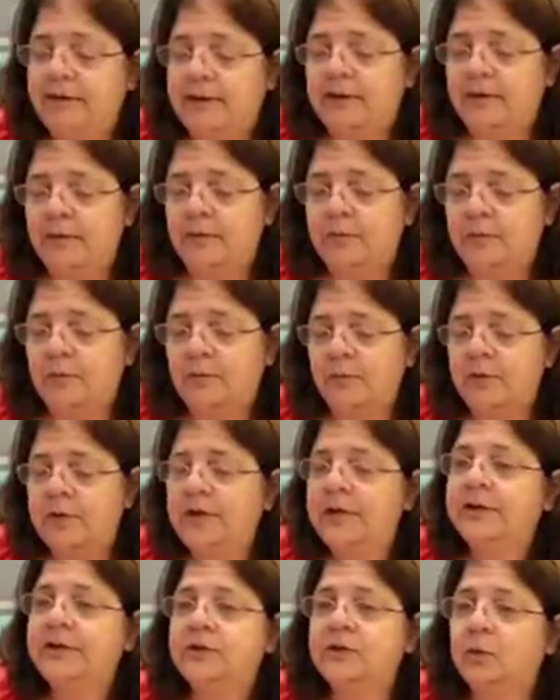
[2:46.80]
They are
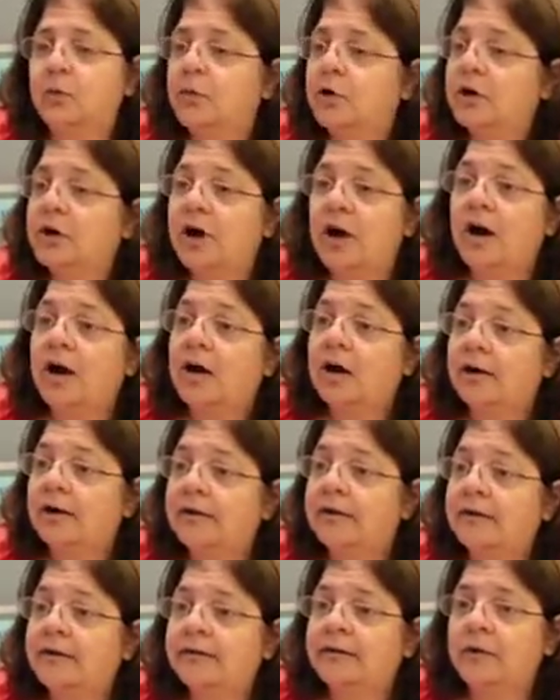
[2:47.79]
willing to work hard.
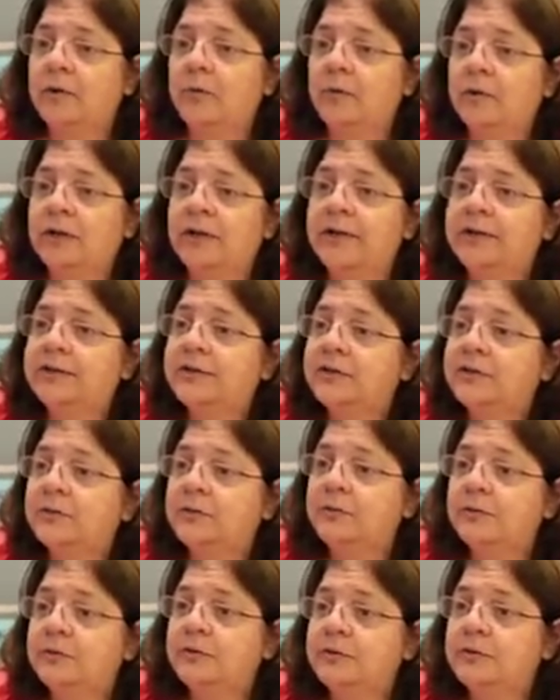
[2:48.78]
They're willing
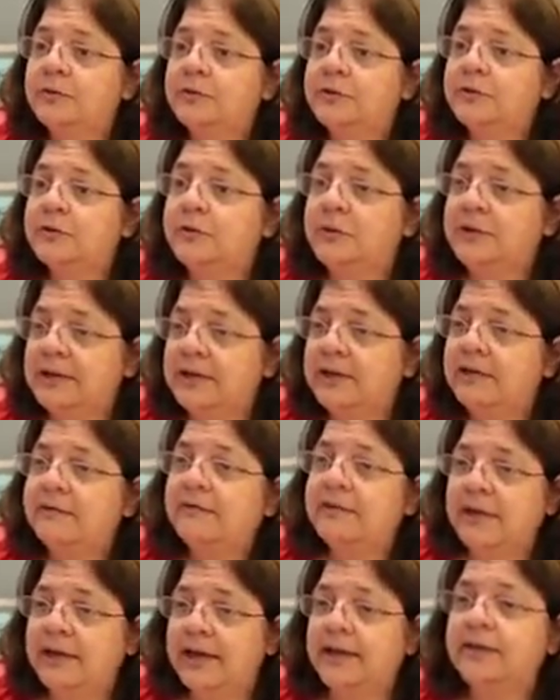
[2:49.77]
to, to give
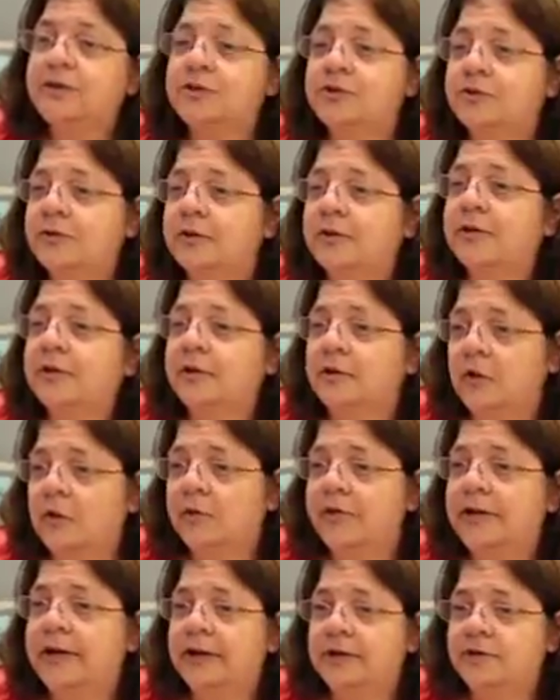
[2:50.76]
the extra and
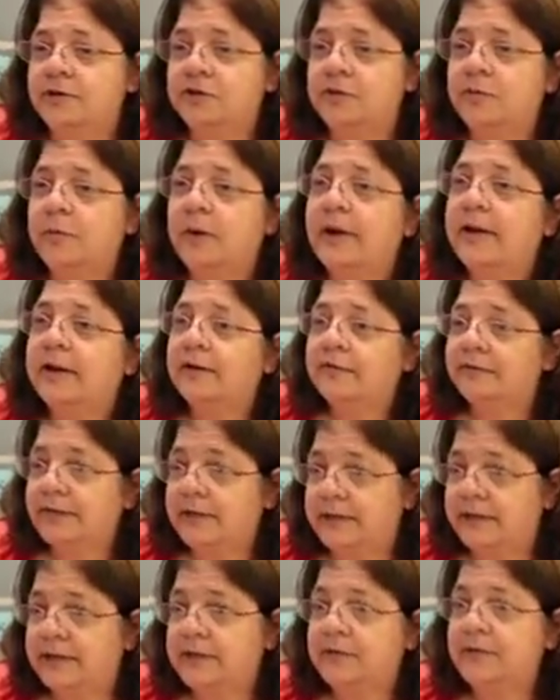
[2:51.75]
go the extra mile if
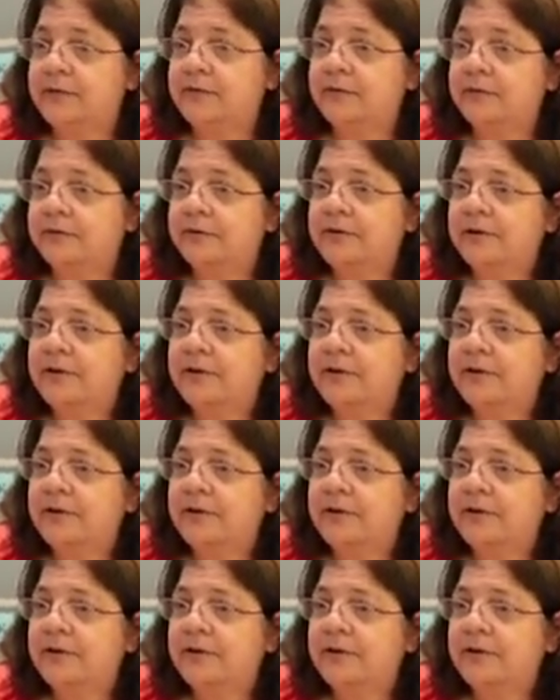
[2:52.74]
they need to.